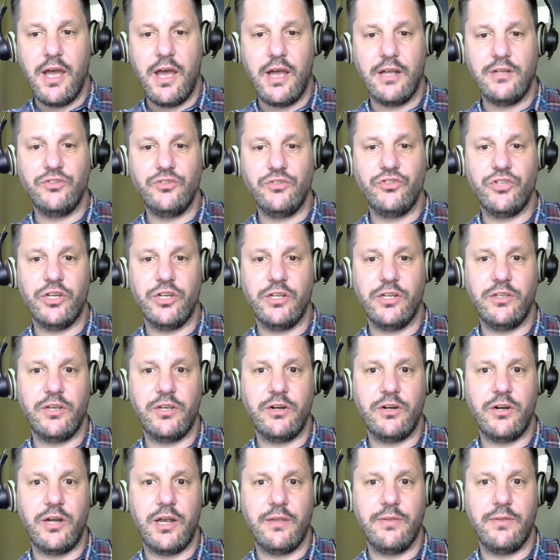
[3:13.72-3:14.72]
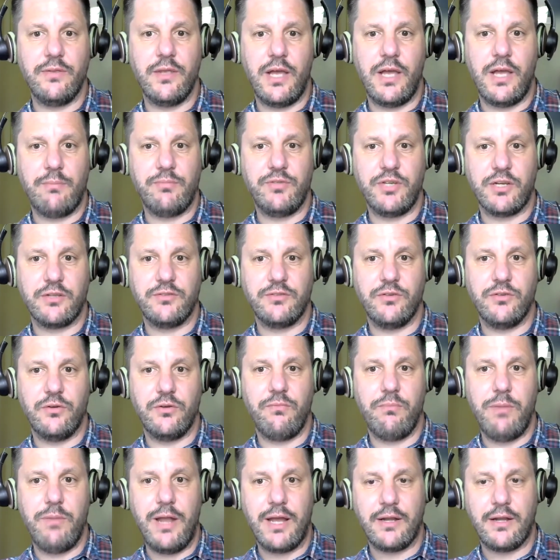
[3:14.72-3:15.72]
and Gender and the Abjection
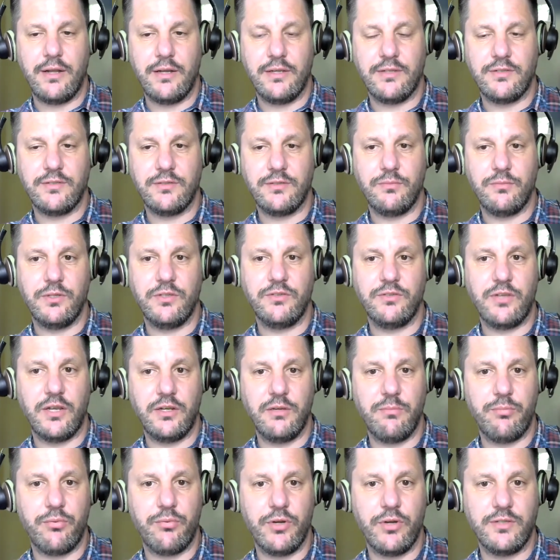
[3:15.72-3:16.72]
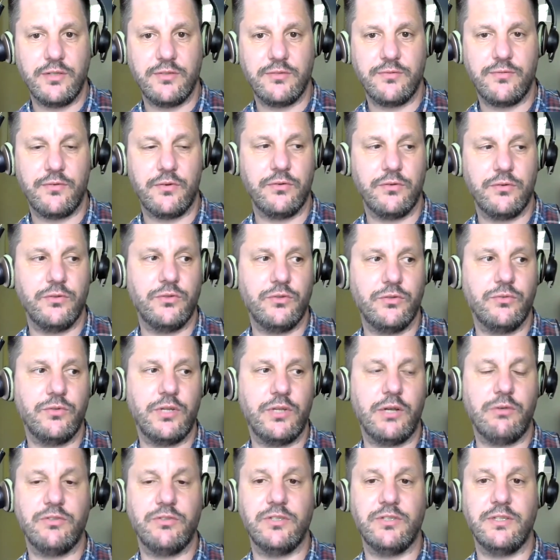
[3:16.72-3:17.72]
of Blackness with SUNY Press from
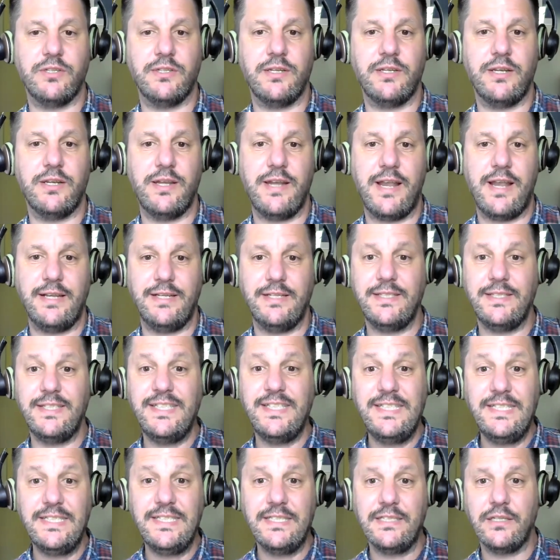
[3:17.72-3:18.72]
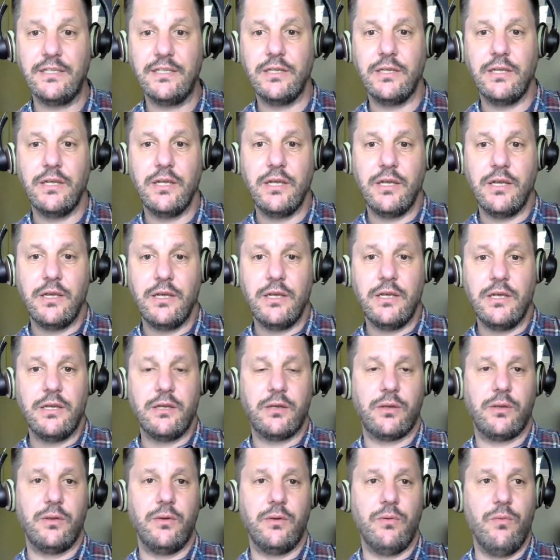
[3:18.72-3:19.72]
2019.
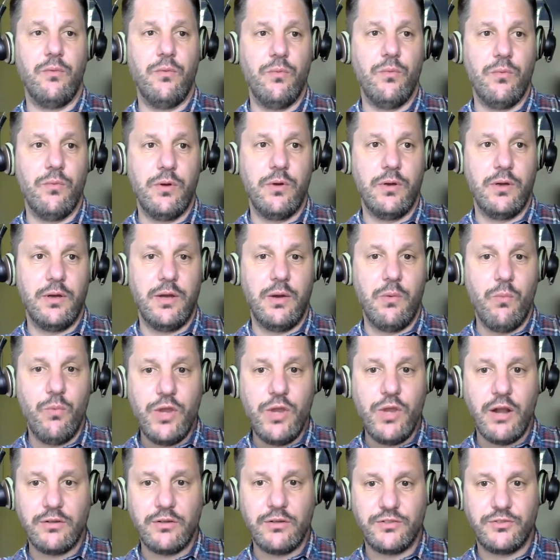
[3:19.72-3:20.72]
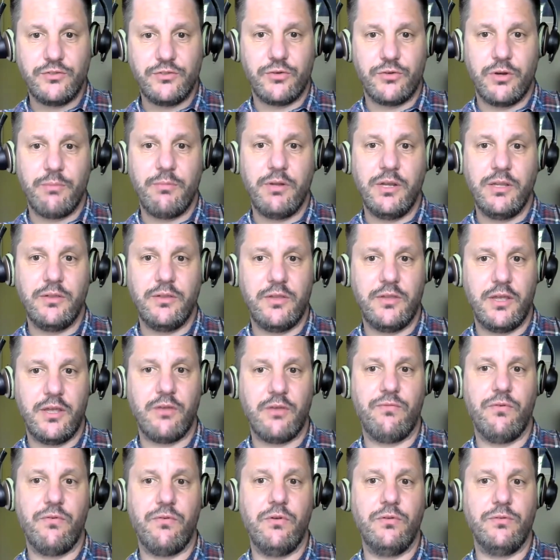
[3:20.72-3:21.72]
We are extremely
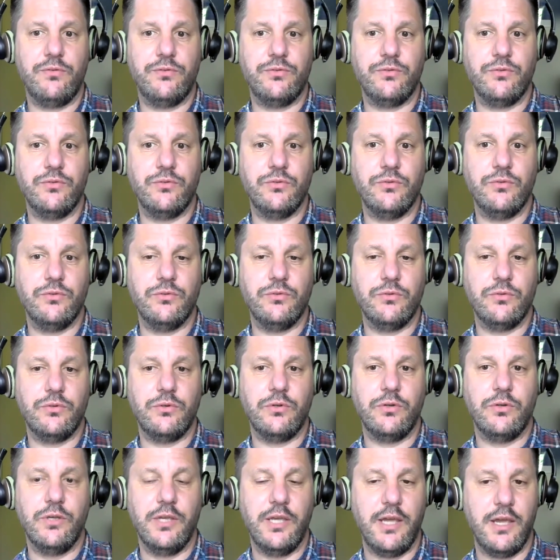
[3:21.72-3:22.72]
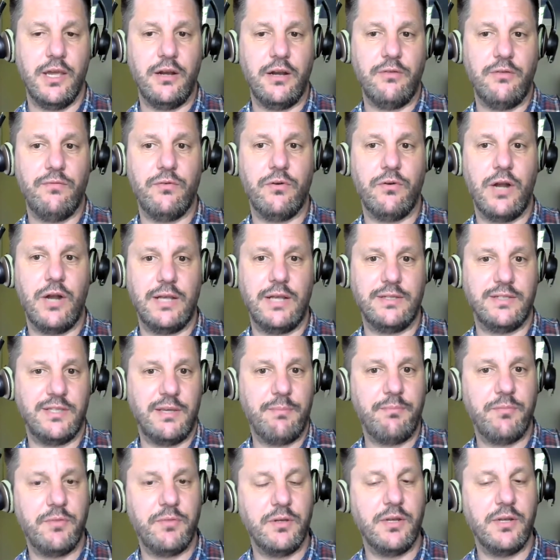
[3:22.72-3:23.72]
thankful to her for
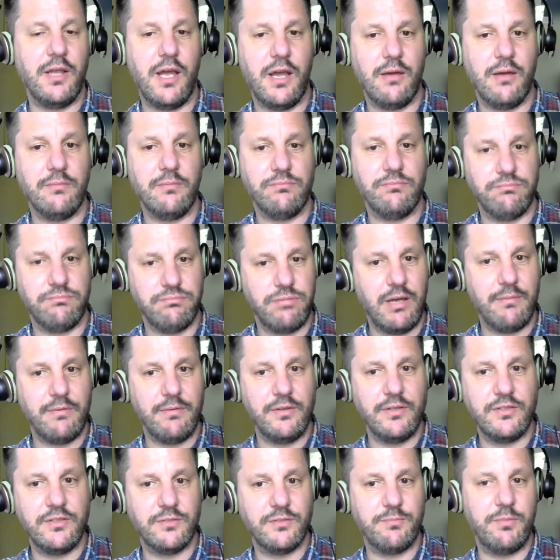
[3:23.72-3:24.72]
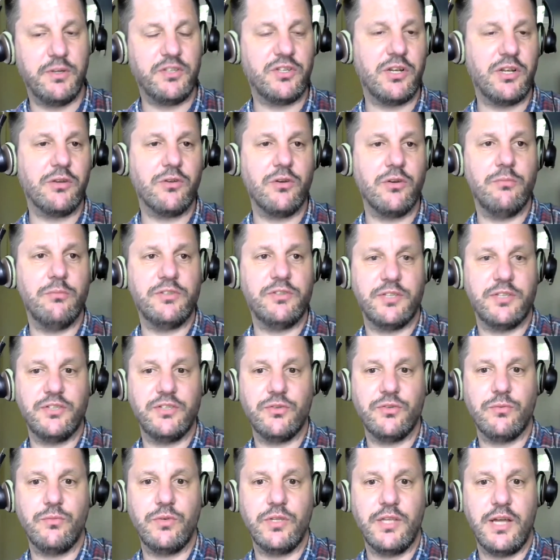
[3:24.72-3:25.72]
accepting having this special
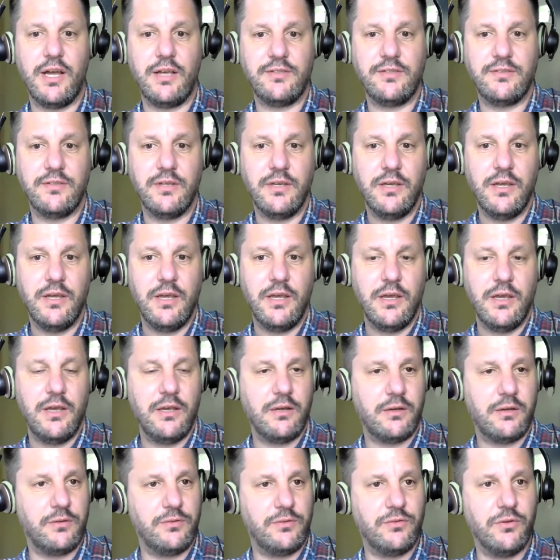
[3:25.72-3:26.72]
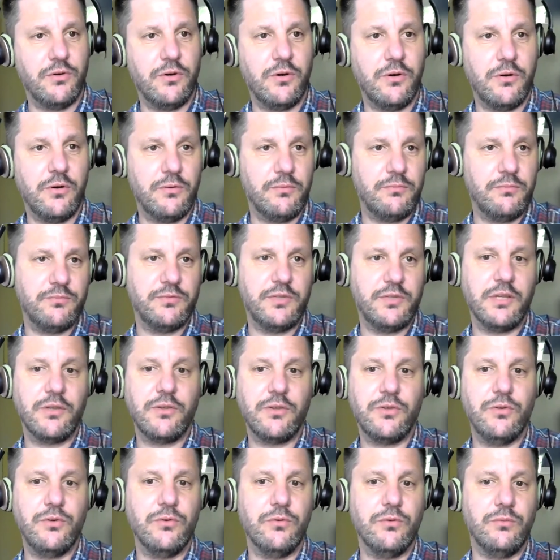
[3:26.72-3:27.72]
conversation with us. So
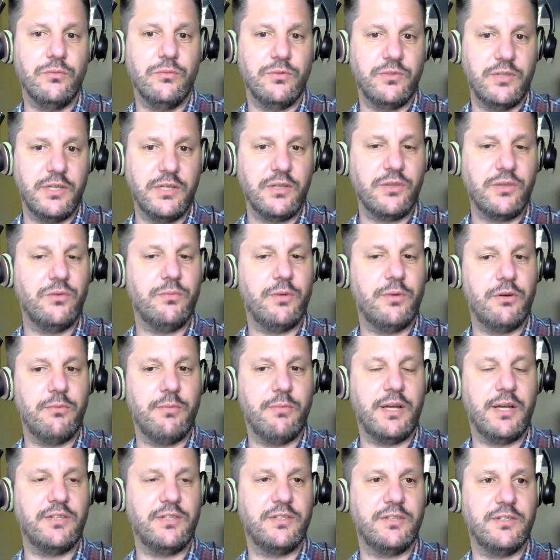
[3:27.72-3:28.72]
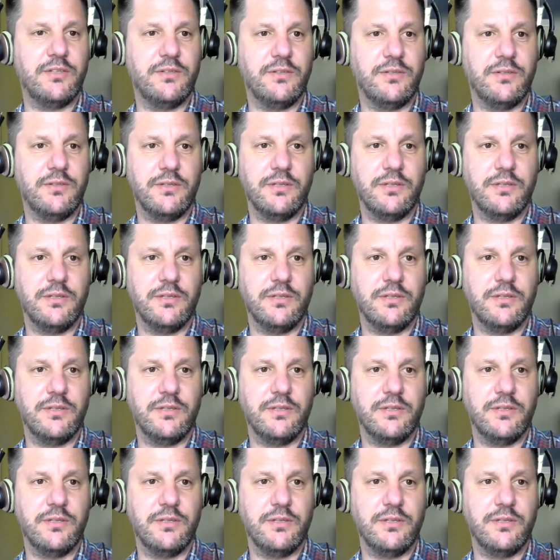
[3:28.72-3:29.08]
thank you very much,